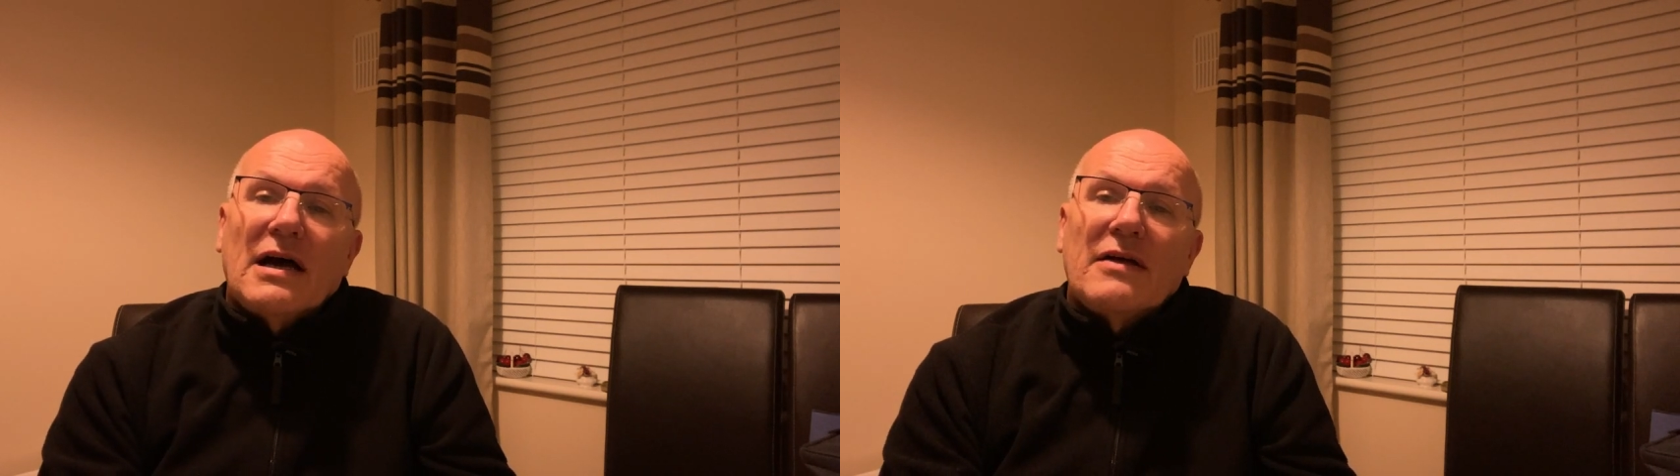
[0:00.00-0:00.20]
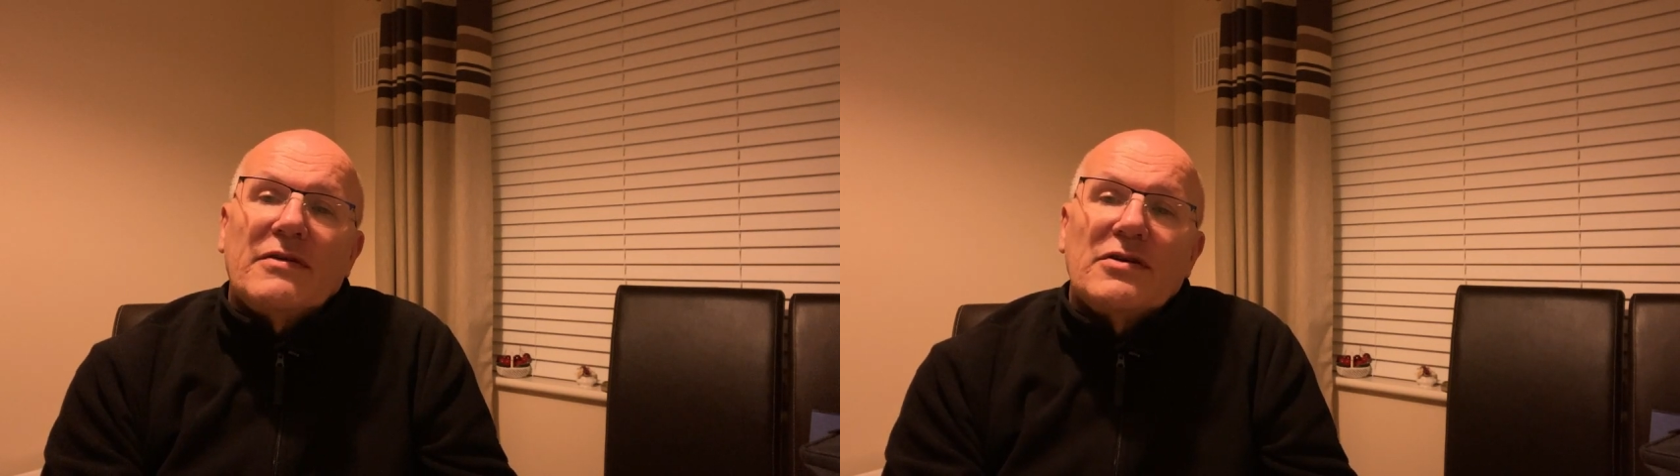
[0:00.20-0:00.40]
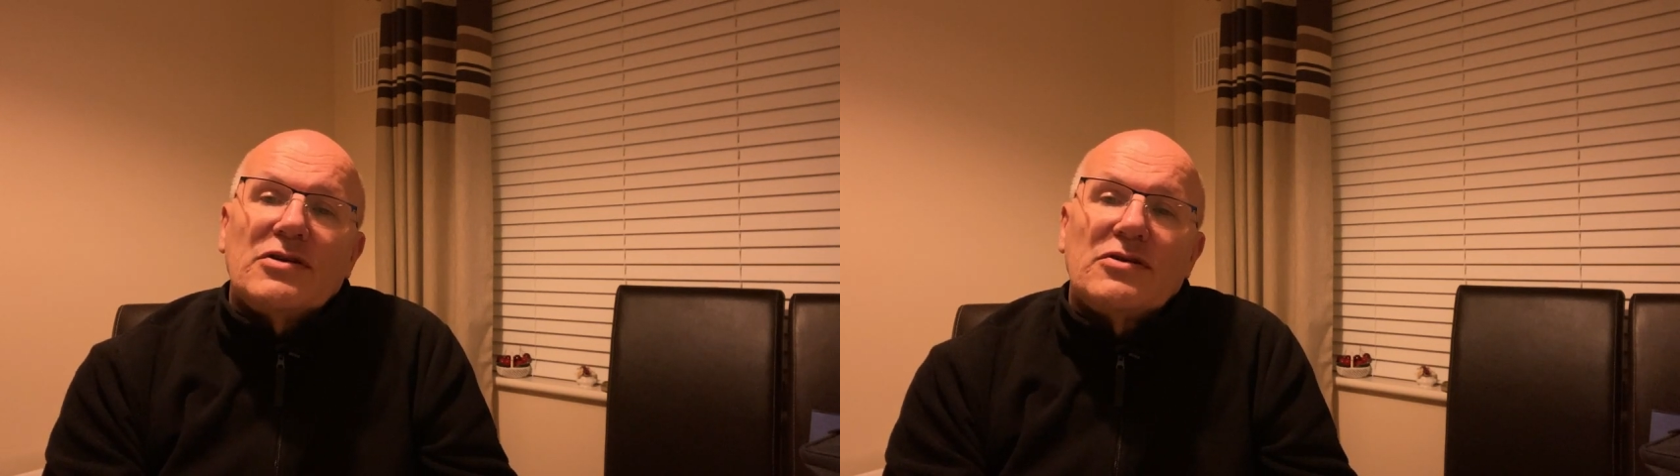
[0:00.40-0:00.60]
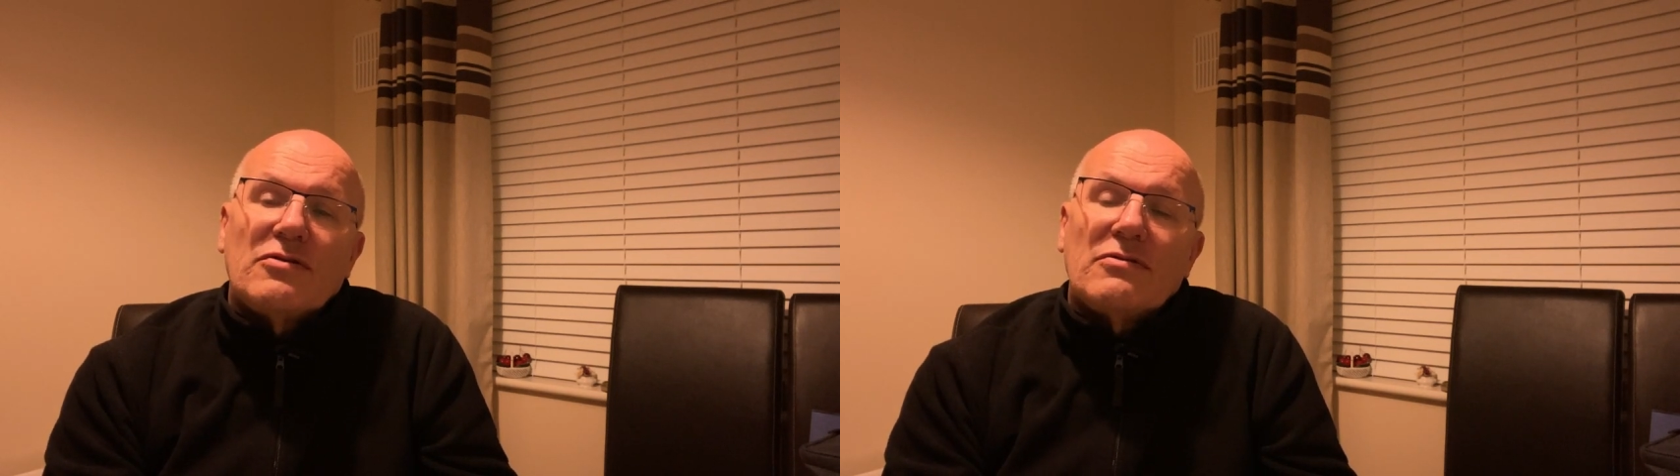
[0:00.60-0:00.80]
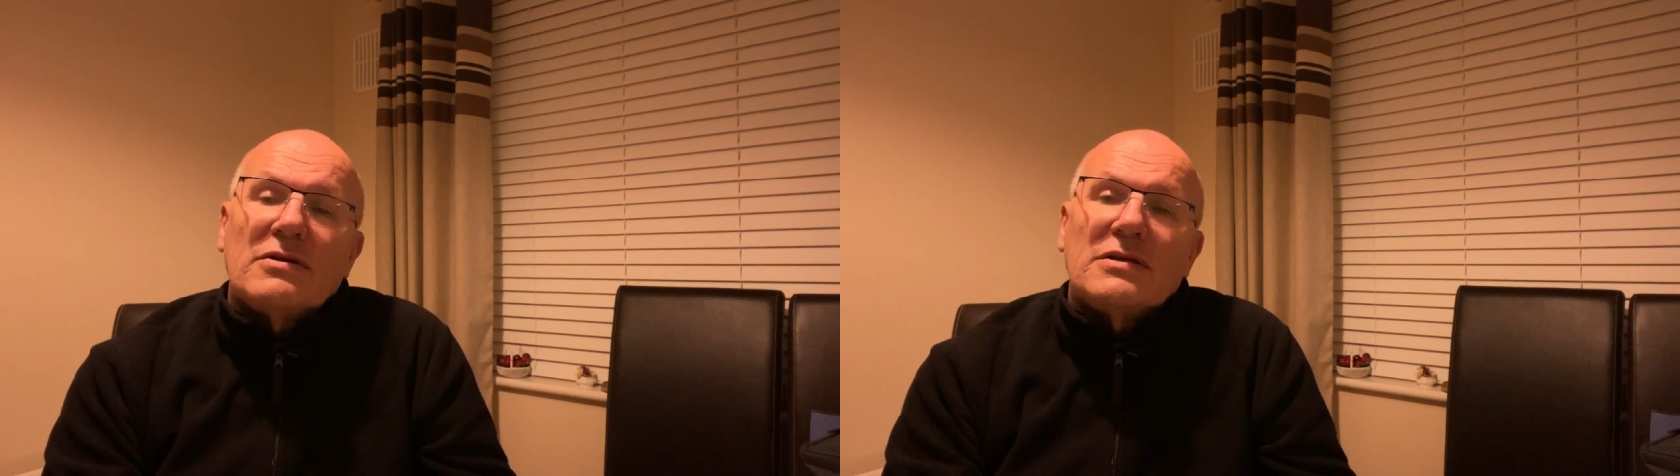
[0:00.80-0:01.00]
and the
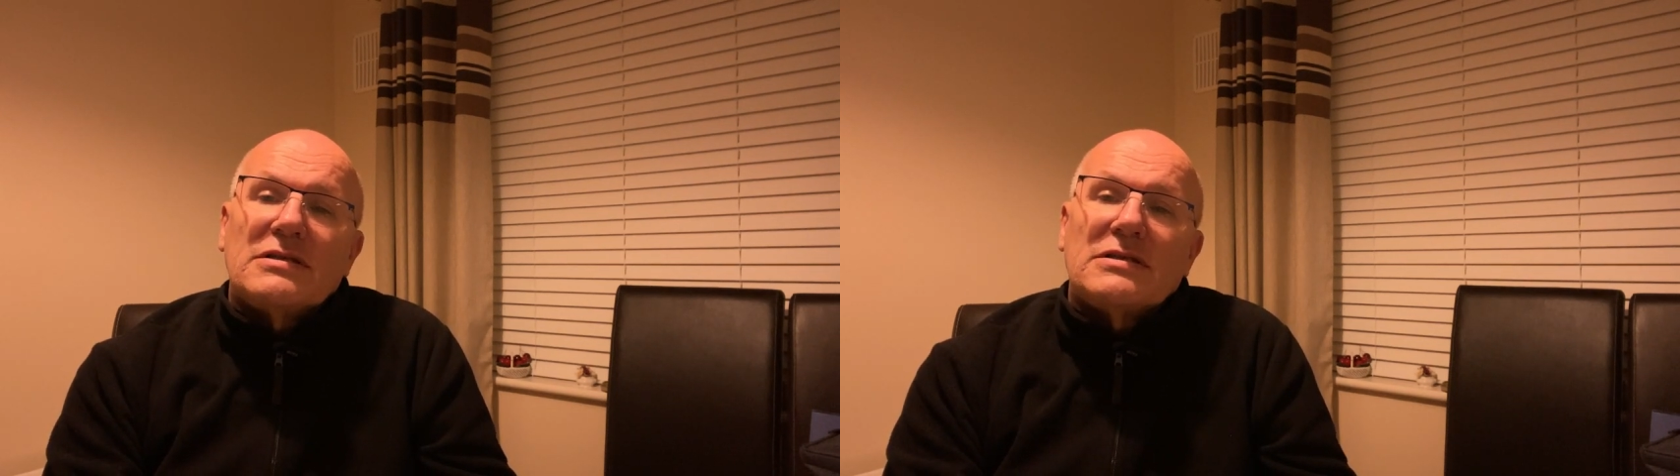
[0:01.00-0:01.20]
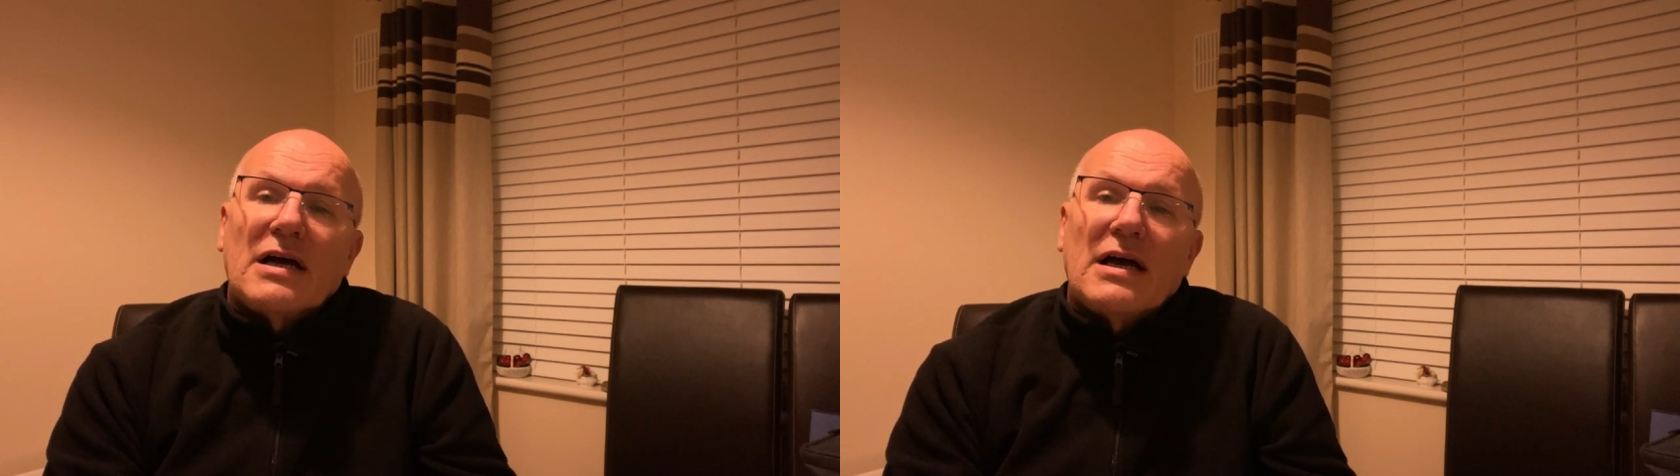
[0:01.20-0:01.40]
assurance